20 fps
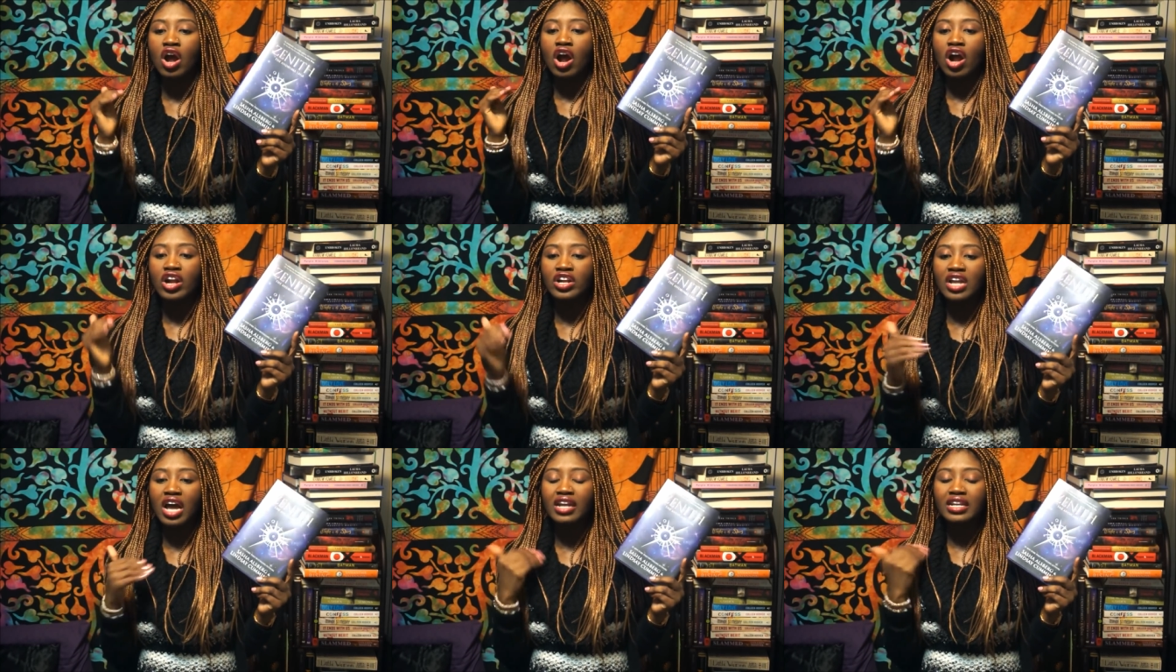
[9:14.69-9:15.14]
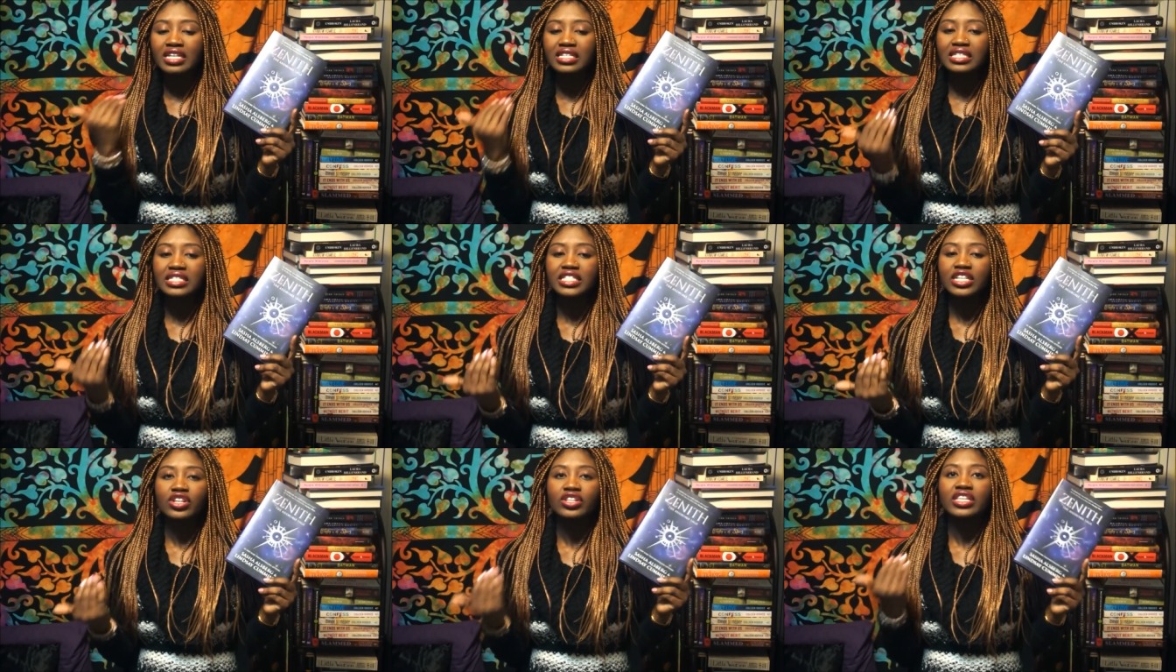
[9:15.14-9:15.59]
are not
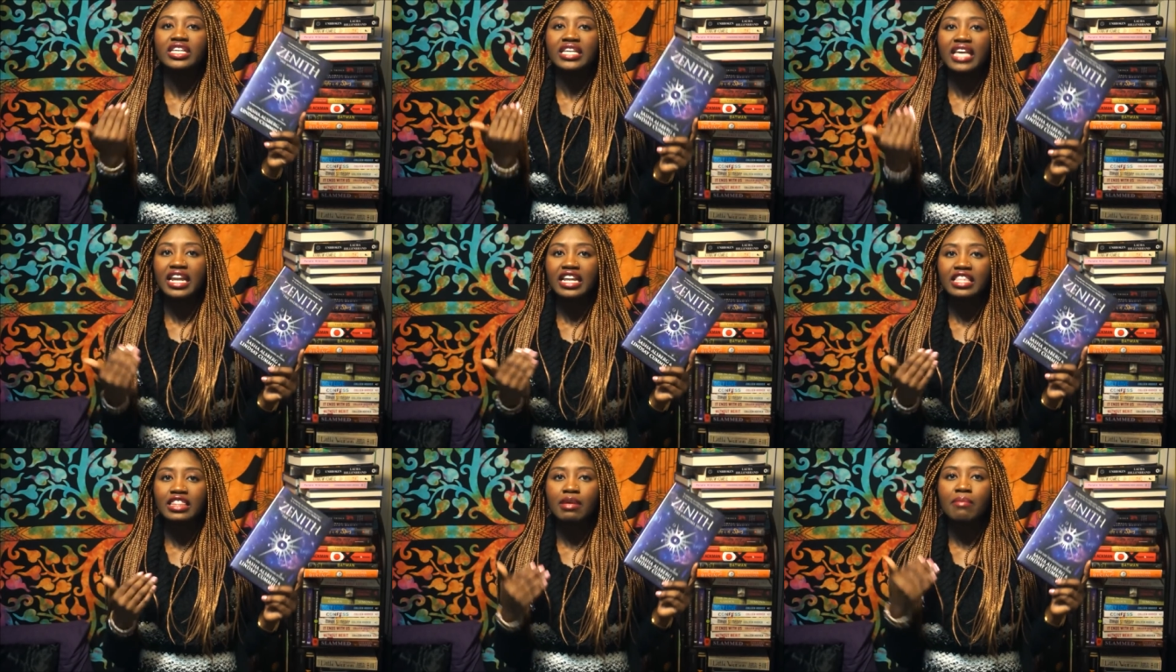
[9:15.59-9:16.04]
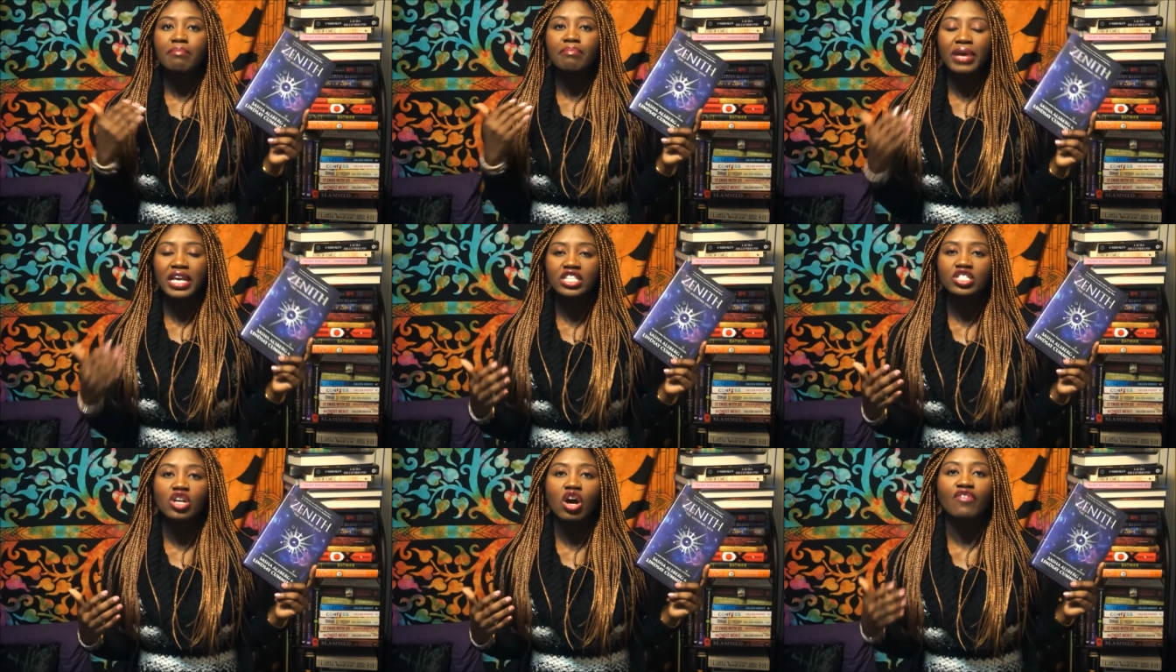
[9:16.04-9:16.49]
necessarily getting them
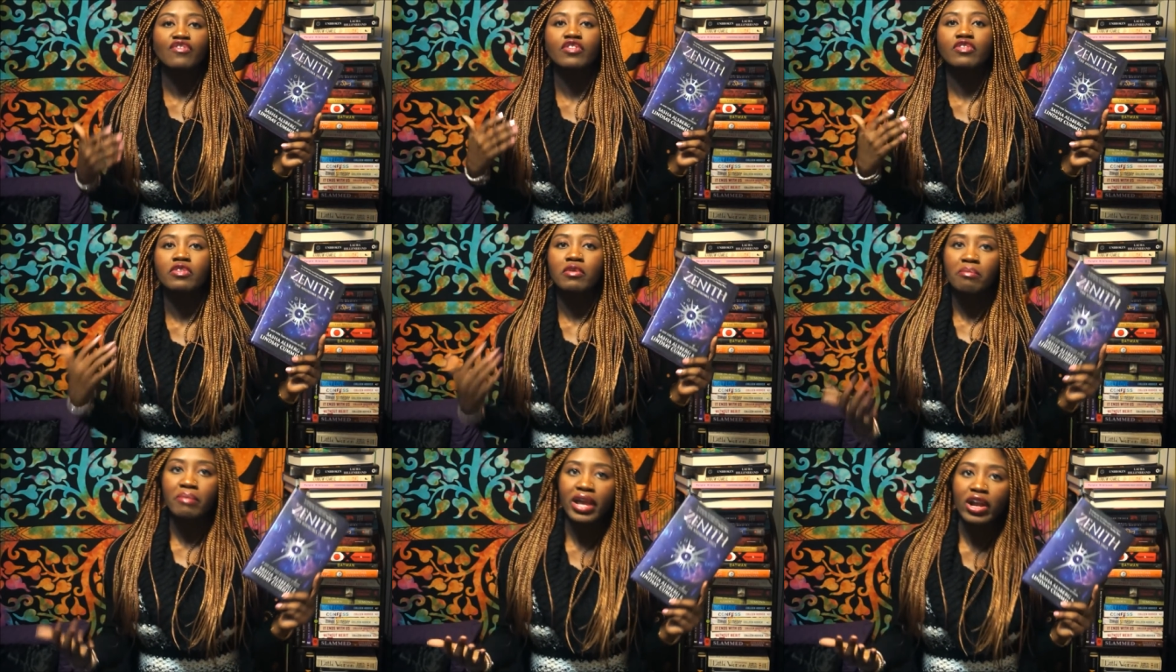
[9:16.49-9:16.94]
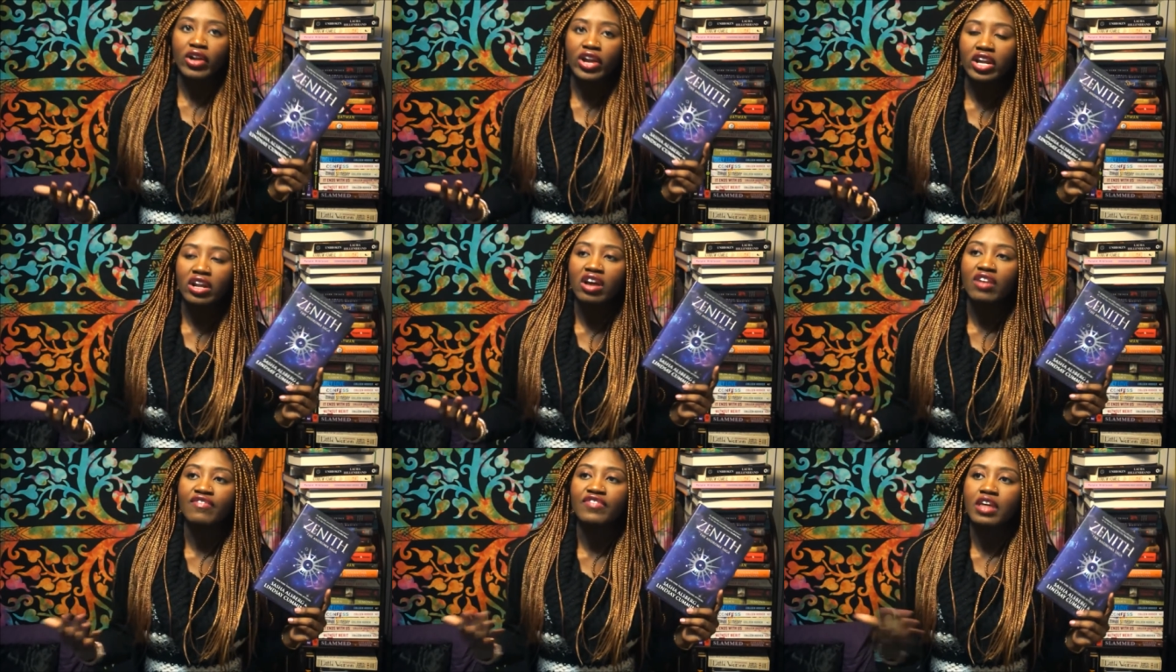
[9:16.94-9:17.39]
based off of the
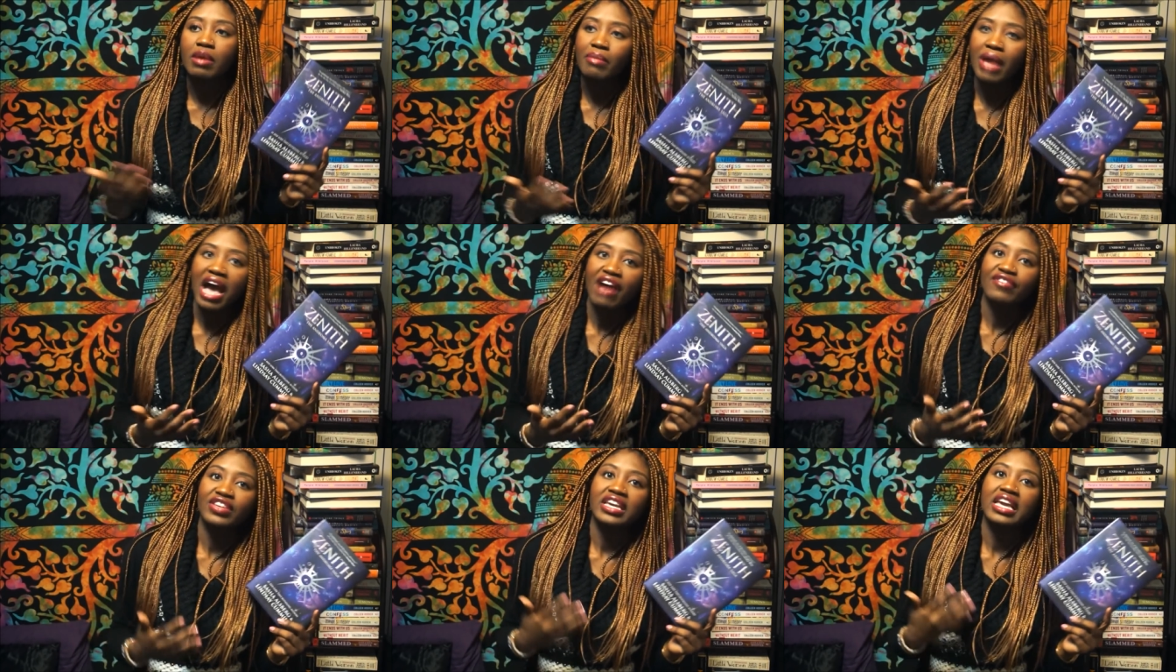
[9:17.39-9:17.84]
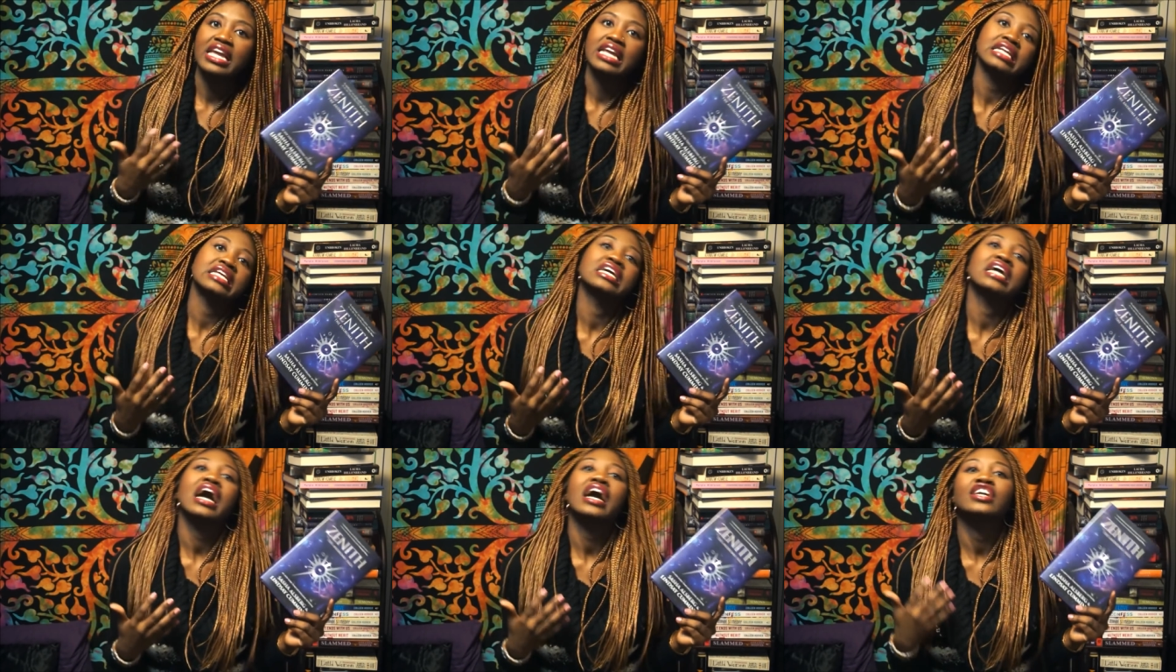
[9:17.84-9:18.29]
merit of them having
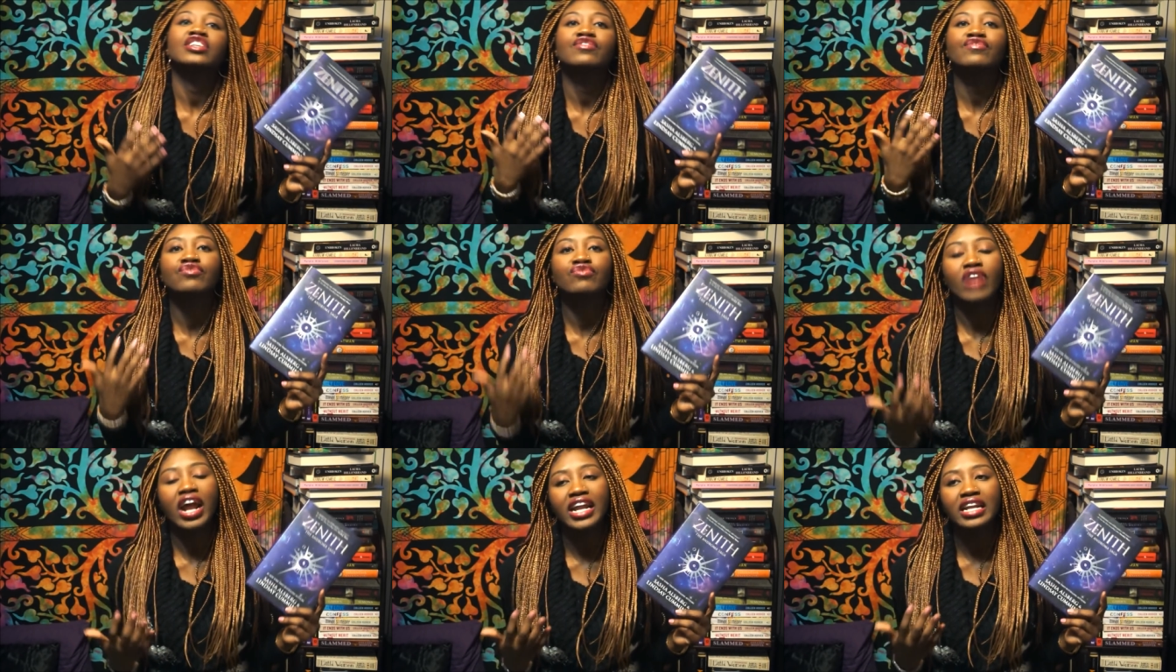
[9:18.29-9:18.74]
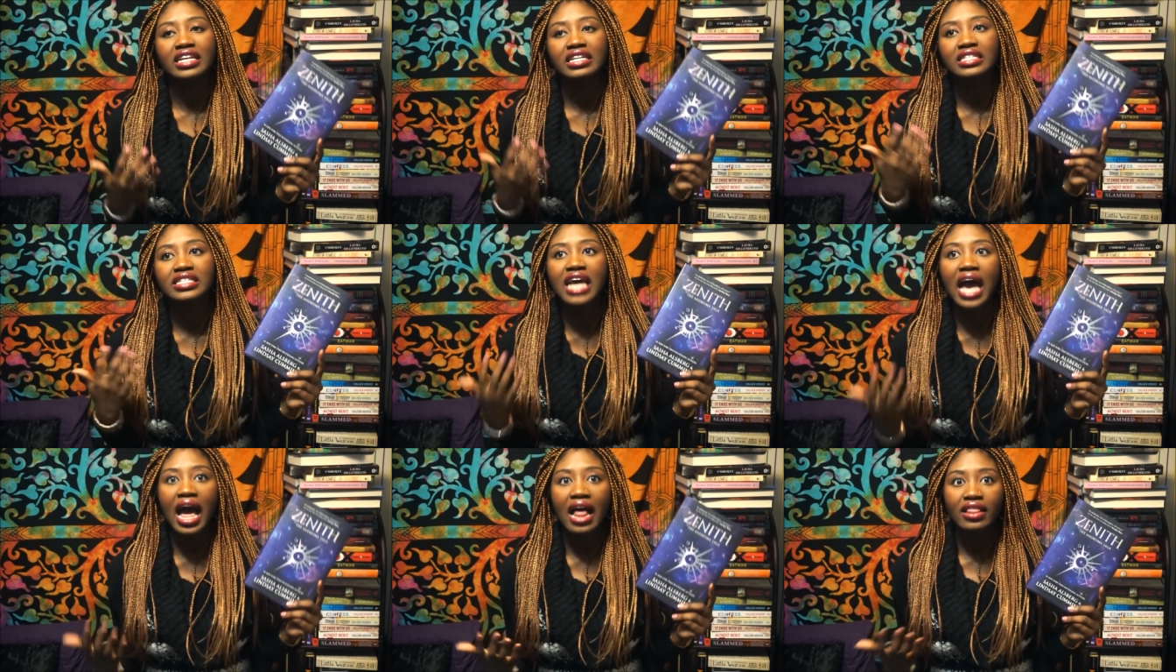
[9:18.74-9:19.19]
any kind of writing
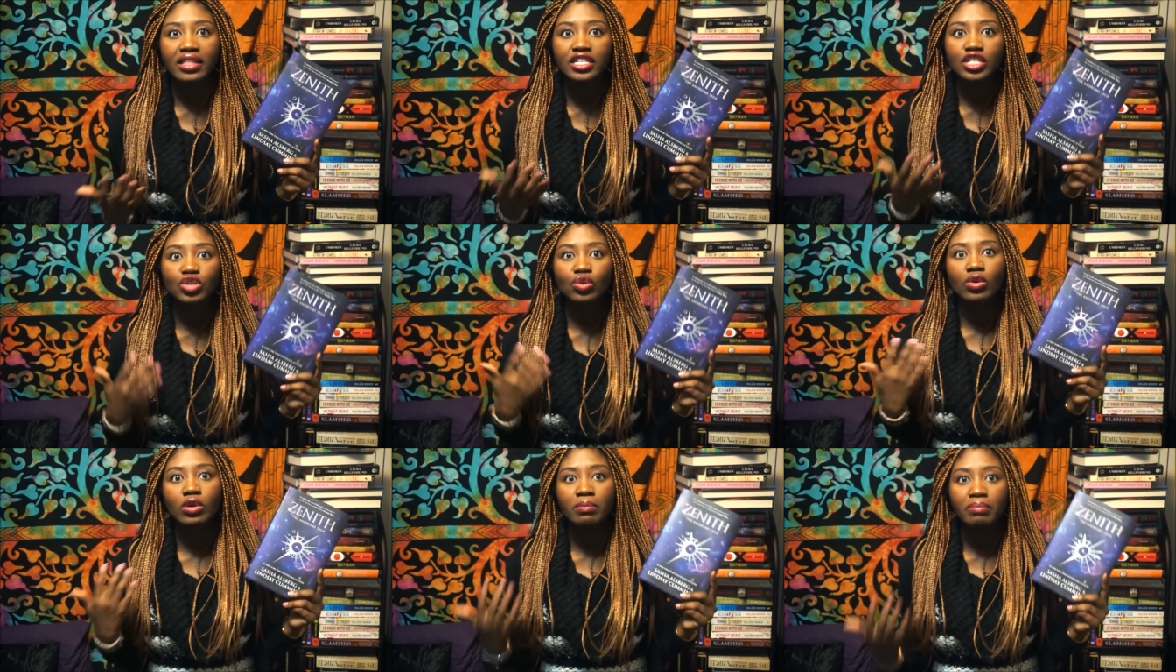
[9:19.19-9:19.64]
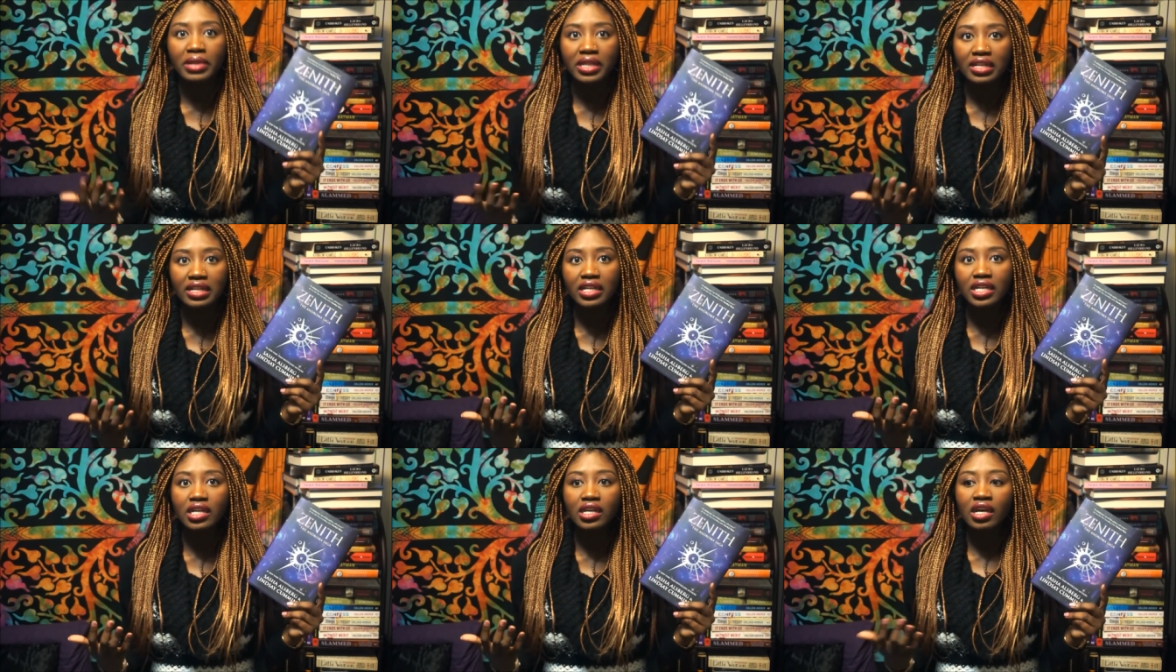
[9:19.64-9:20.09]
talent or
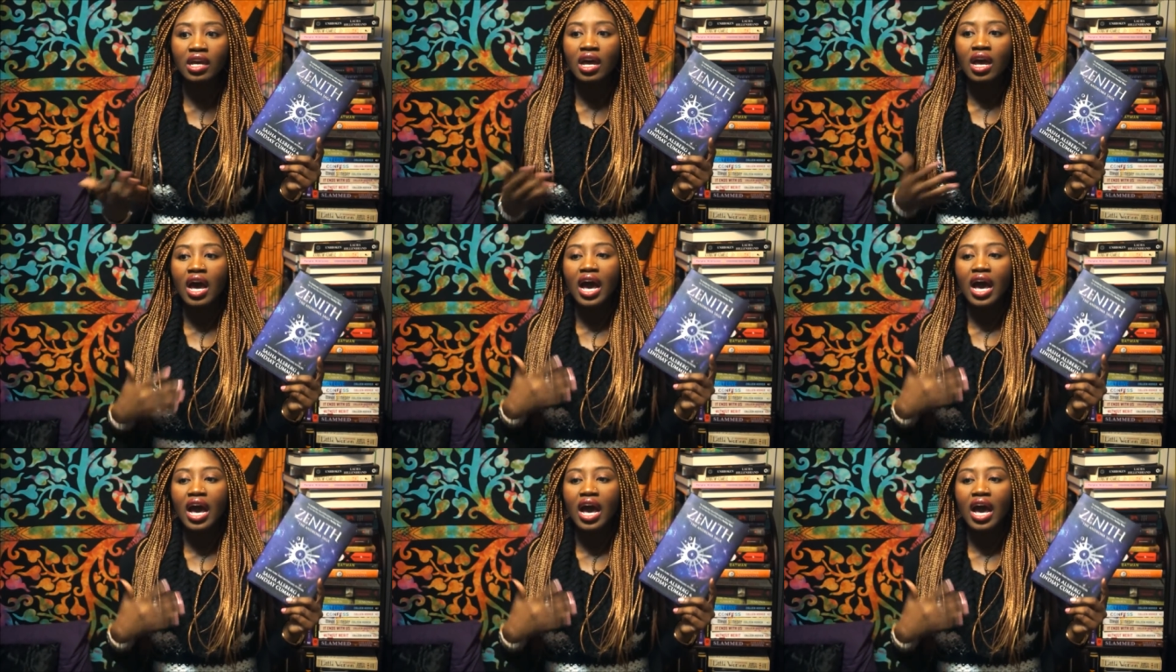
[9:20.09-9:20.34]
ability.